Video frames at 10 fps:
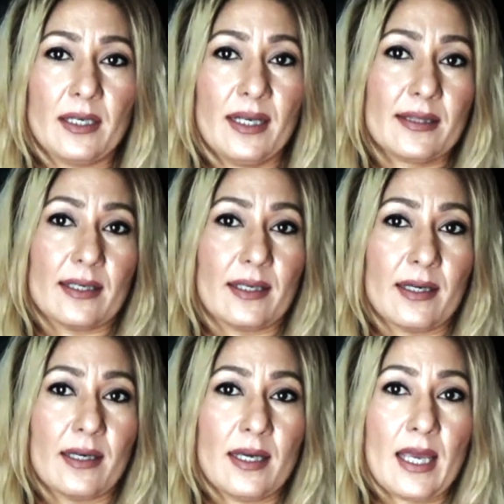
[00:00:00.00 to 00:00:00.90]
Nothing.
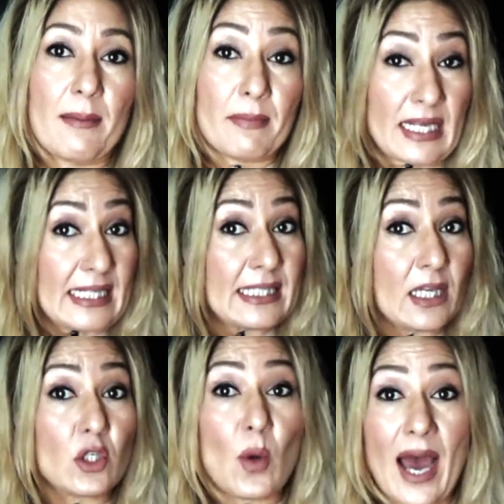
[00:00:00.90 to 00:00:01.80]
It means that
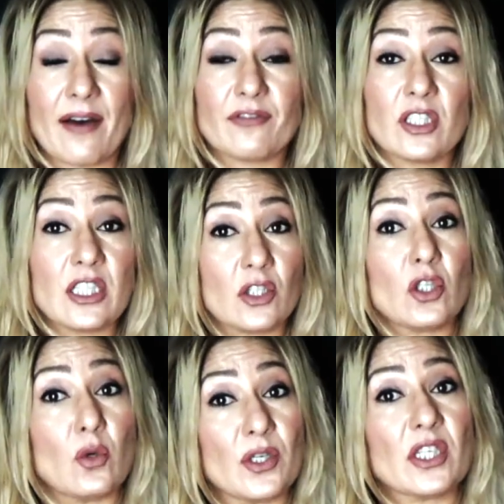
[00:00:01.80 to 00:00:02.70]
you have to get to
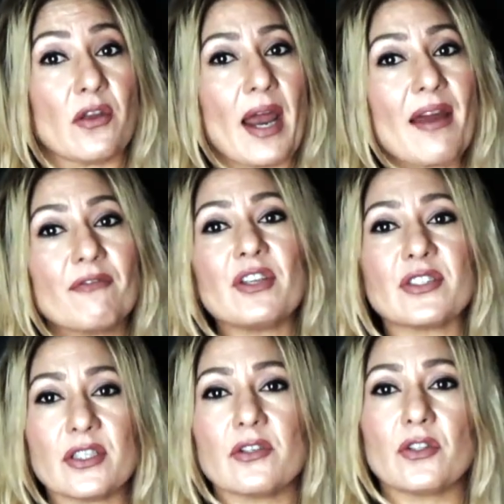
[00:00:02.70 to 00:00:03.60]
know each other every
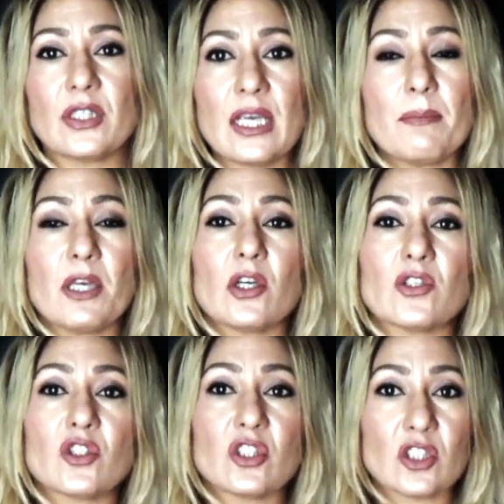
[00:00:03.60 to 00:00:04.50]
single day
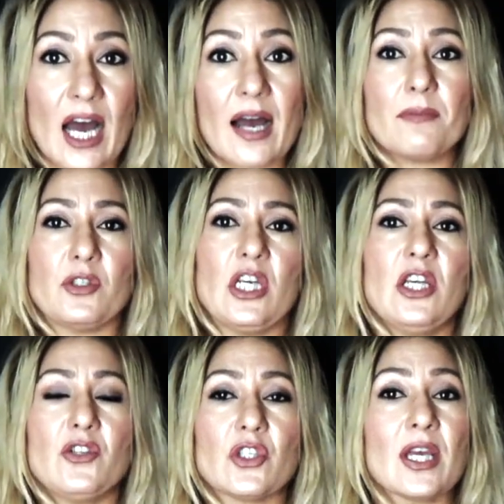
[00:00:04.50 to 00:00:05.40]
because time
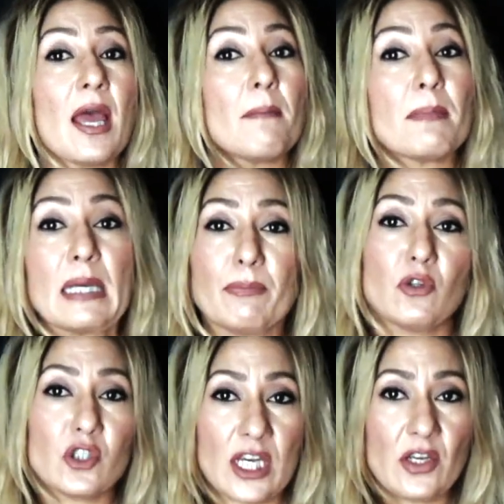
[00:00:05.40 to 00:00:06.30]
changes, people
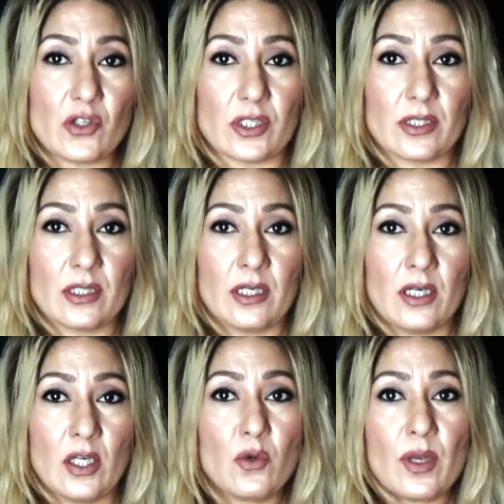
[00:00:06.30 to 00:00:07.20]
changes.
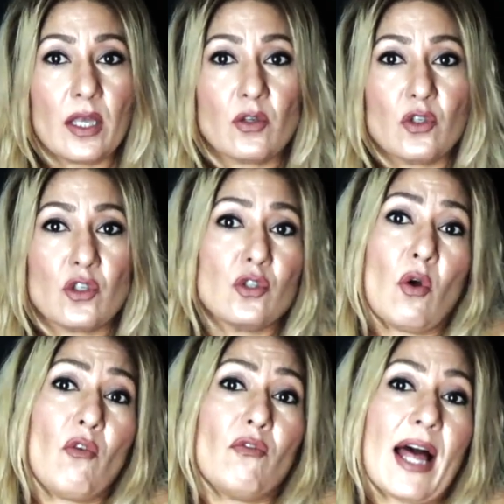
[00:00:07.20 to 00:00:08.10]
You, you
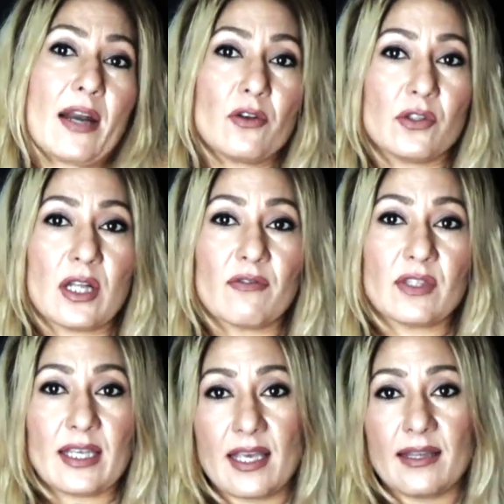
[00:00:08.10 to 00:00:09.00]
don't flatter yourself
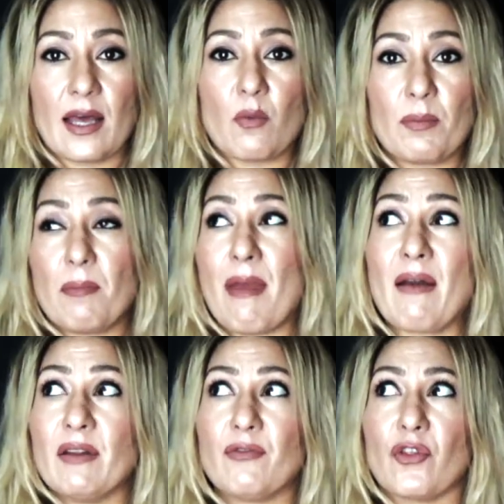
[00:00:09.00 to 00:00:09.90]
thinking that we've been
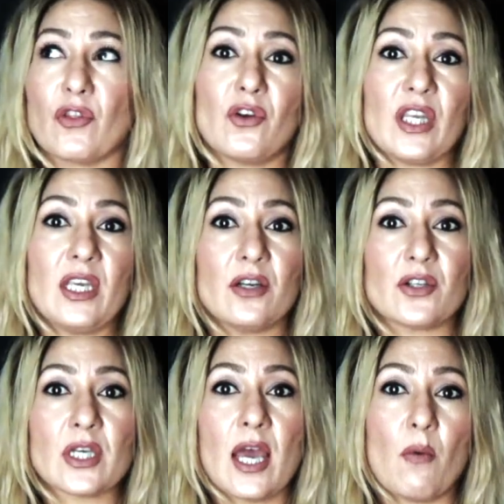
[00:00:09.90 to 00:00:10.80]
married for thirty
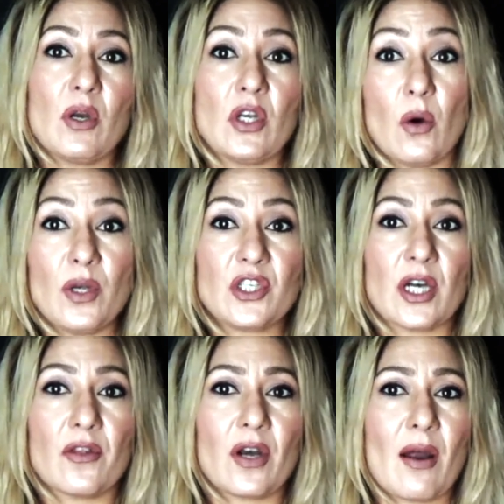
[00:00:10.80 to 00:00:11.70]
years, we know each
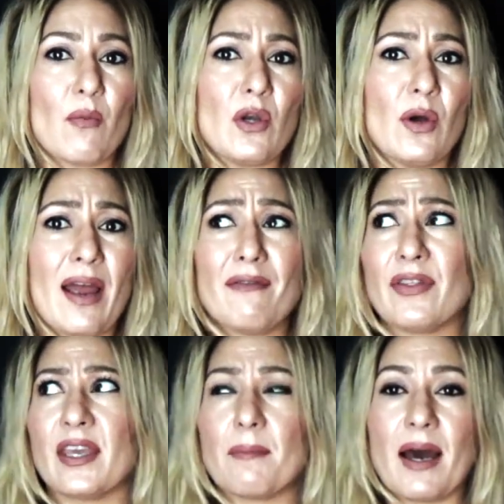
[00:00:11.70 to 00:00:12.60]
other, we know
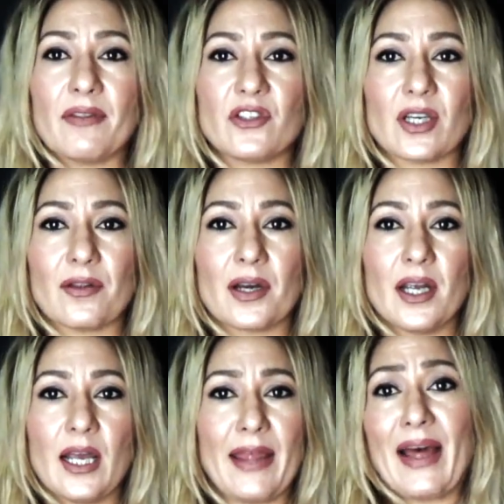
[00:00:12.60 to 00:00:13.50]
everything about each other,
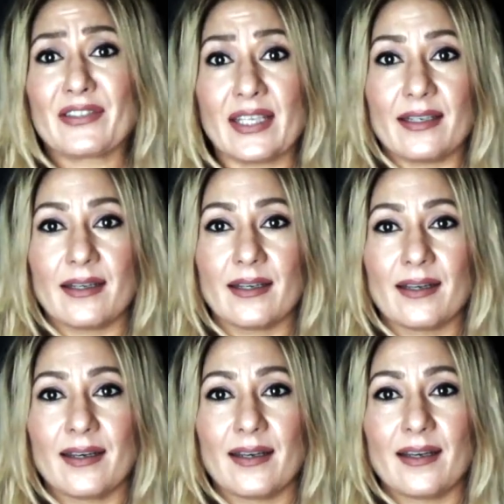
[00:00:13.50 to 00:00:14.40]
and that's it.
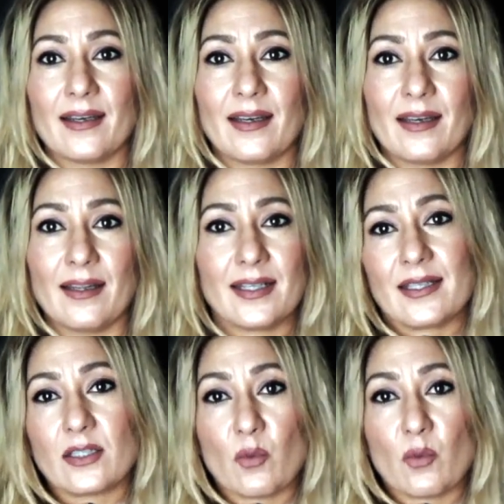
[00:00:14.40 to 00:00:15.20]
That's it.